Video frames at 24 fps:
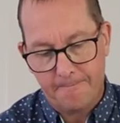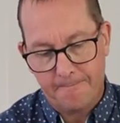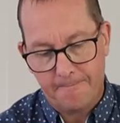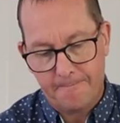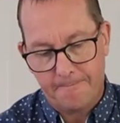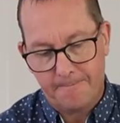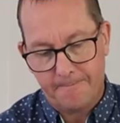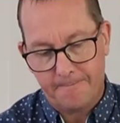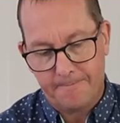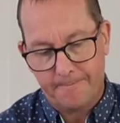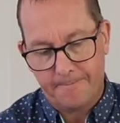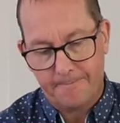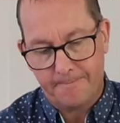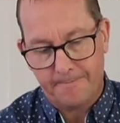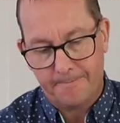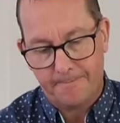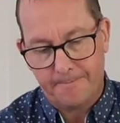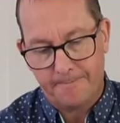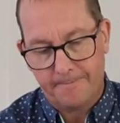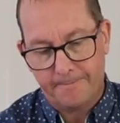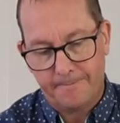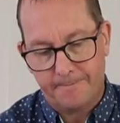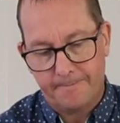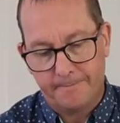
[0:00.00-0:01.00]

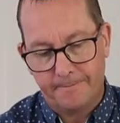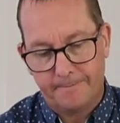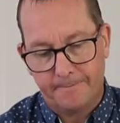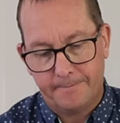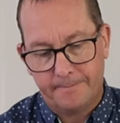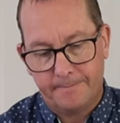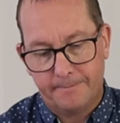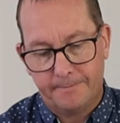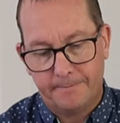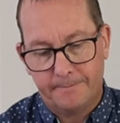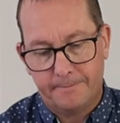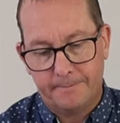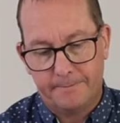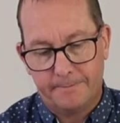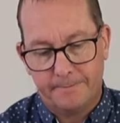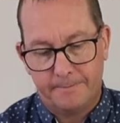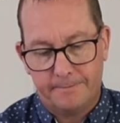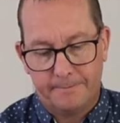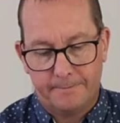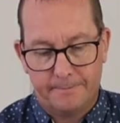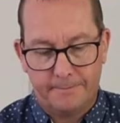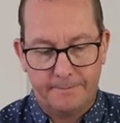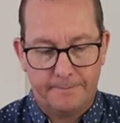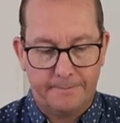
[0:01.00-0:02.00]

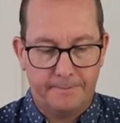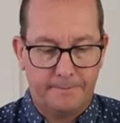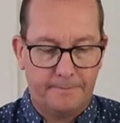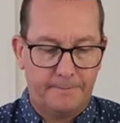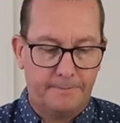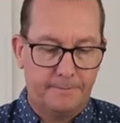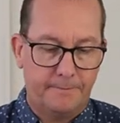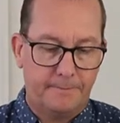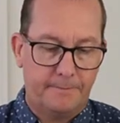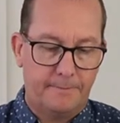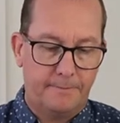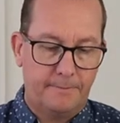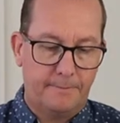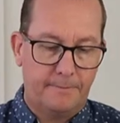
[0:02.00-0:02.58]
No one is speaking in this clip.